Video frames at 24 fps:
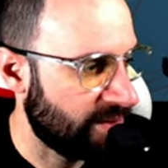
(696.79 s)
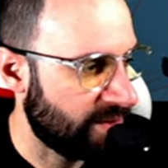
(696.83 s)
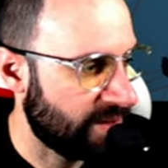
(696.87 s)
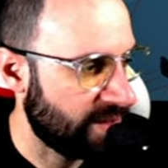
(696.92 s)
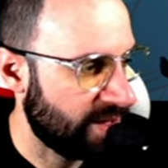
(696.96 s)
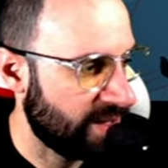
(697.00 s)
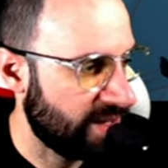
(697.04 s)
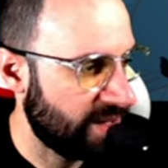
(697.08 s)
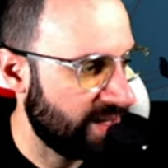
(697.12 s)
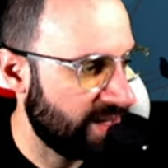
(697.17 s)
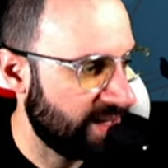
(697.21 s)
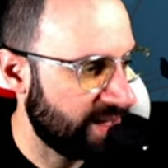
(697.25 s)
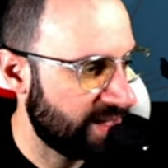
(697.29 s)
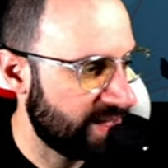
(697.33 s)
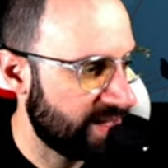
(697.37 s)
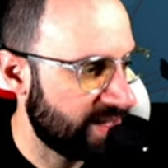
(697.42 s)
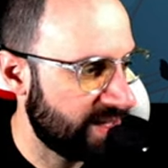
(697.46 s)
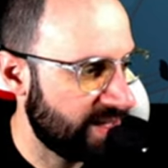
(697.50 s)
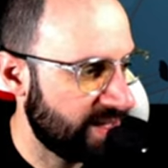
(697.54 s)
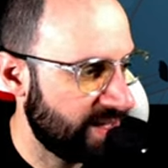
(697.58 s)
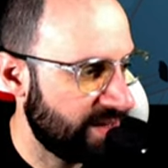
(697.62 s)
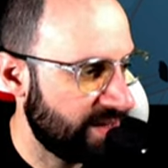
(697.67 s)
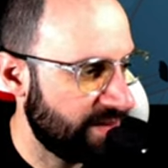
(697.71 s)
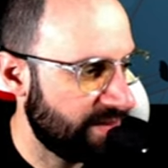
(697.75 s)
Okay, let's
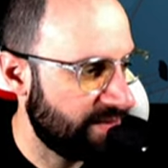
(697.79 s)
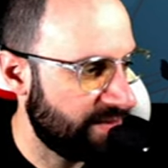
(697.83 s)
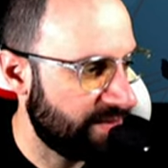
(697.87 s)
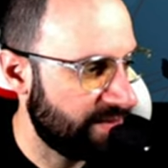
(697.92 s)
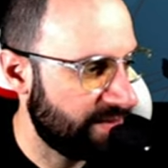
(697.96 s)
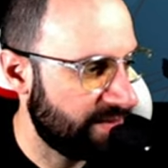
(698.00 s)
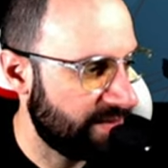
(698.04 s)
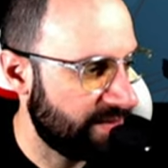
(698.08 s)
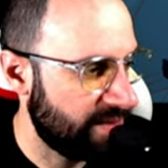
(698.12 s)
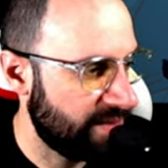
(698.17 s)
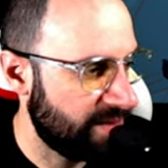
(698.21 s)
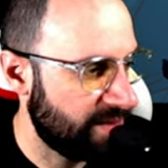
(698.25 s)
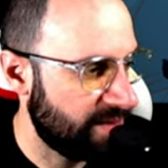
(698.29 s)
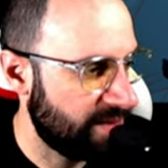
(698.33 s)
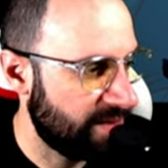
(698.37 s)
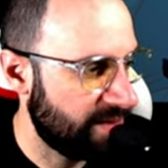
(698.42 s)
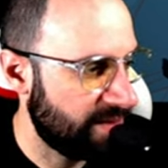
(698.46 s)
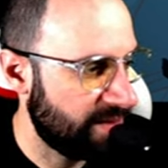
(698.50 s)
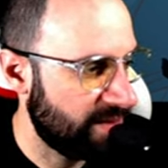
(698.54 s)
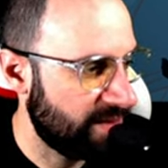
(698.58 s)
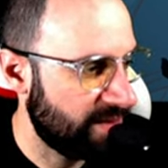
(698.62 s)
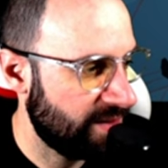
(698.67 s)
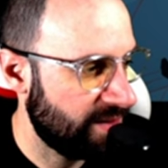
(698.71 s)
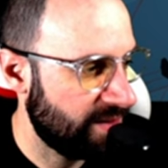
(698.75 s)
see if
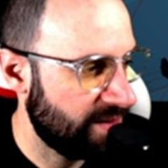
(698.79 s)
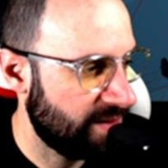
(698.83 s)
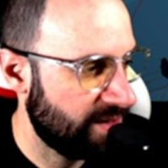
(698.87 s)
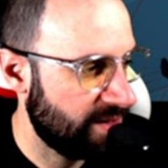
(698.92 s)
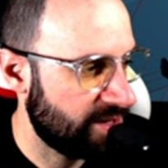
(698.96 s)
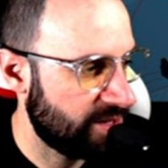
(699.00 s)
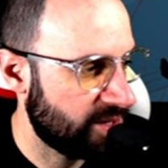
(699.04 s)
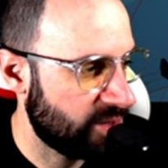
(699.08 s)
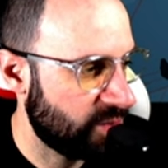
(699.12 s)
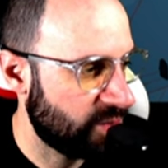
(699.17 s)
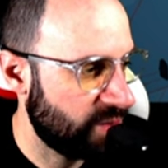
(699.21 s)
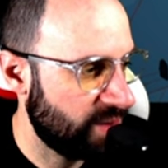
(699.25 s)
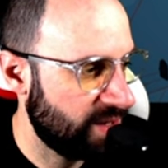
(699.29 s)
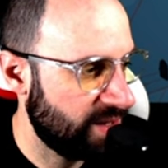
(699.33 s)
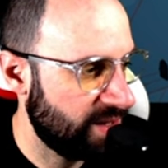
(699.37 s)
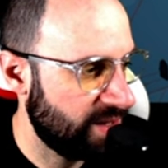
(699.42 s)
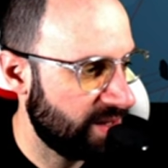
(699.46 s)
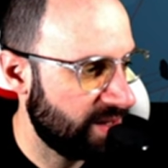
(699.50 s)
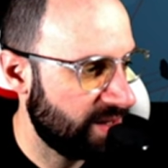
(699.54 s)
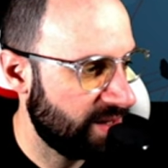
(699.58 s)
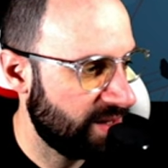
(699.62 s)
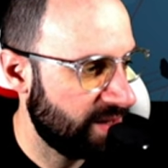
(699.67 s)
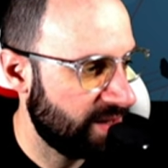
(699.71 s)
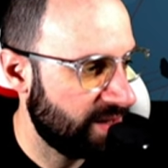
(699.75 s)
the
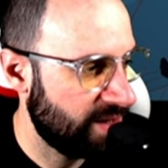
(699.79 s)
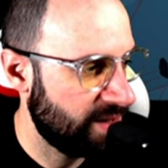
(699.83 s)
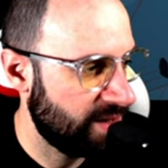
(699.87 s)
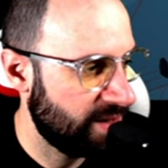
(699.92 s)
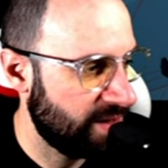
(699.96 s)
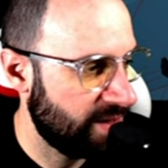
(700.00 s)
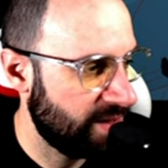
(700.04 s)
screen...